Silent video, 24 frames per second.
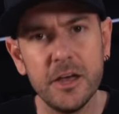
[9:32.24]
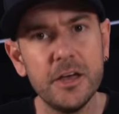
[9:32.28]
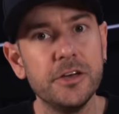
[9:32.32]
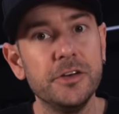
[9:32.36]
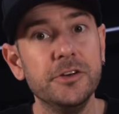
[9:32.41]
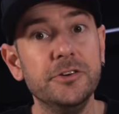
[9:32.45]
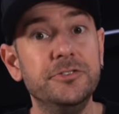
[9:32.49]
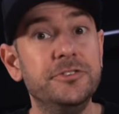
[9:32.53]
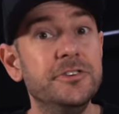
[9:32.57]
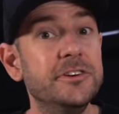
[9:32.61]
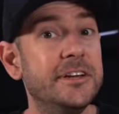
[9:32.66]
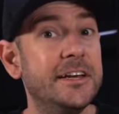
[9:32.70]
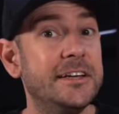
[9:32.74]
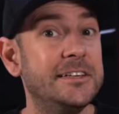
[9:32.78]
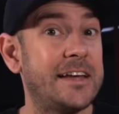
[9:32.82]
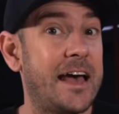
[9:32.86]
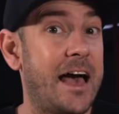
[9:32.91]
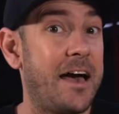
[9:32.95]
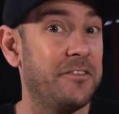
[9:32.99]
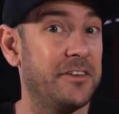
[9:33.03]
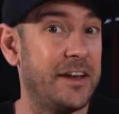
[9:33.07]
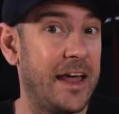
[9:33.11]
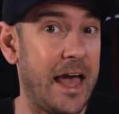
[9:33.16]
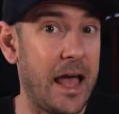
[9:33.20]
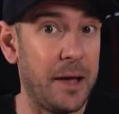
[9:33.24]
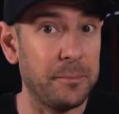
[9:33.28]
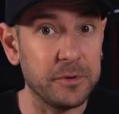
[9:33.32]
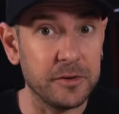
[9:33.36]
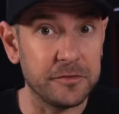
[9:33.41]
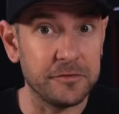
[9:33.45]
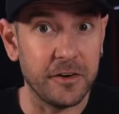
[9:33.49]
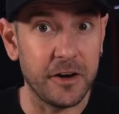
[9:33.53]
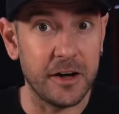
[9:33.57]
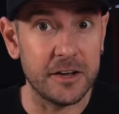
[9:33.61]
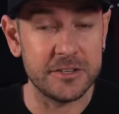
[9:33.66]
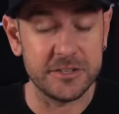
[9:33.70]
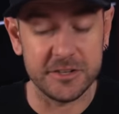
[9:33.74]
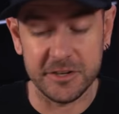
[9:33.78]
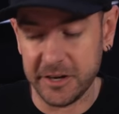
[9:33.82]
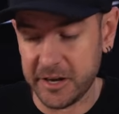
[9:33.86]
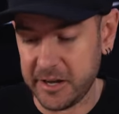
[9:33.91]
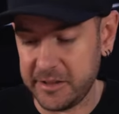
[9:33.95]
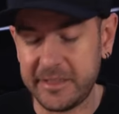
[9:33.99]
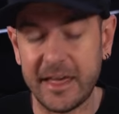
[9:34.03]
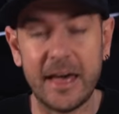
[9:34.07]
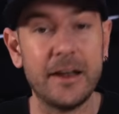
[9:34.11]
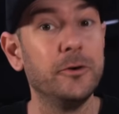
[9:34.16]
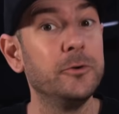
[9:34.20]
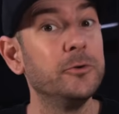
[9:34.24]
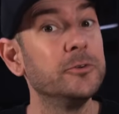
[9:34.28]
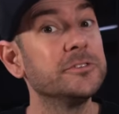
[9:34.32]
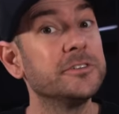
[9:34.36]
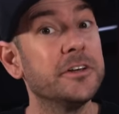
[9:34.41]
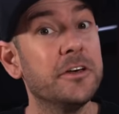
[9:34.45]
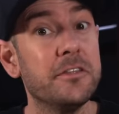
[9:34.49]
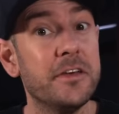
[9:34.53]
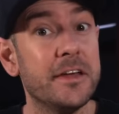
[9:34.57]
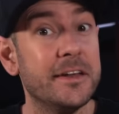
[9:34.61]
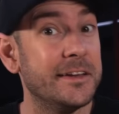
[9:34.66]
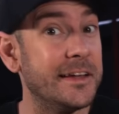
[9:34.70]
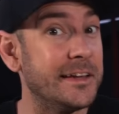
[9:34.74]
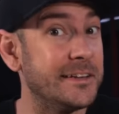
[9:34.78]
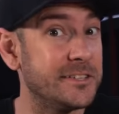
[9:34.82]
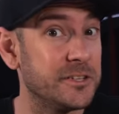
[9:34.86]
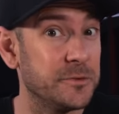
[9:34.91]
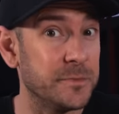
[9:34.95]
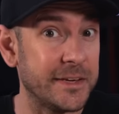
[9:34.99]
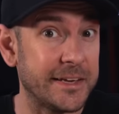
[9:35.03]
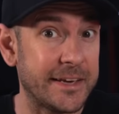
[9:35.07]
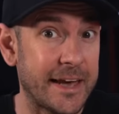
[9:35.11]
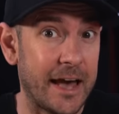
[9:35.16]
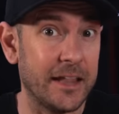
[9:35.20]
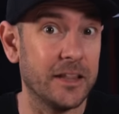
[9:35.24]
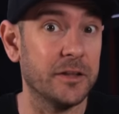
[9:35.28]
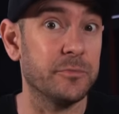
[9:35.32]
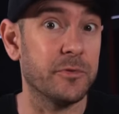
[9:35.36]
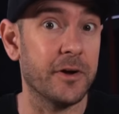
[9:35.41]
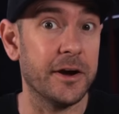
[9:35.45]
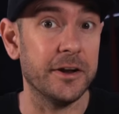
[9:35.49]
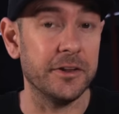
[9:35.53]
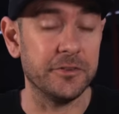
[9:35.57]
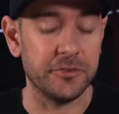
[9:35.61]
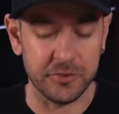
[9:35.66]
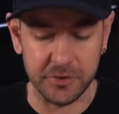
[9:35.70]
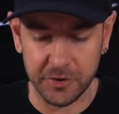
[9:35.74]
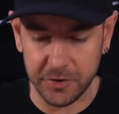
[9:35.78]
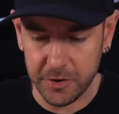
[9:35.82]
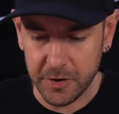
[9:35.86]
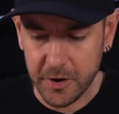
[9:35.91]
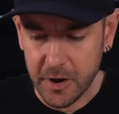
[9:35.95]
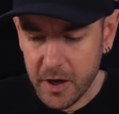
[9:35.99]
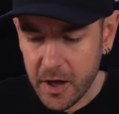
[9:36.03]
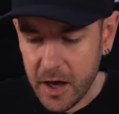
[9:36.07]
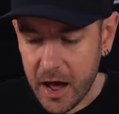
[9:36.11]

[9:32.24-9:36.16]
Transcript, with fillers: you do need need to have an amplifier circuit. That also then needs to be calibrated too.